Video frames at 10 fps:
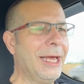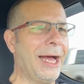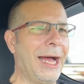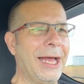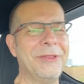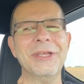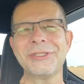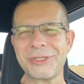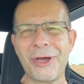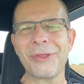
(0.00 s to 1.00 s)
uh, and then
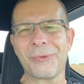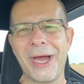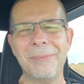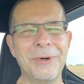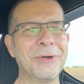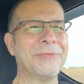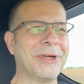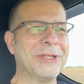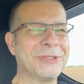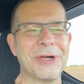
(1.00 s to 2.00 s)
saw the Rob Motive
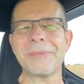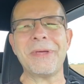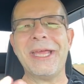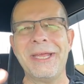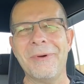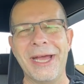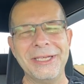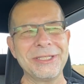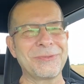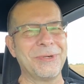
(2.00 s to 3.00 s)
on the truck. But anyway, I
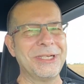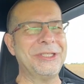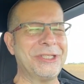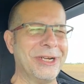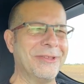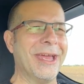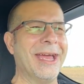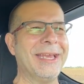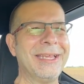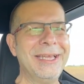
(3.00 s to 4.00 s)
just wanted to share
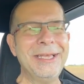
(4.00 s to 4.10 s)
that.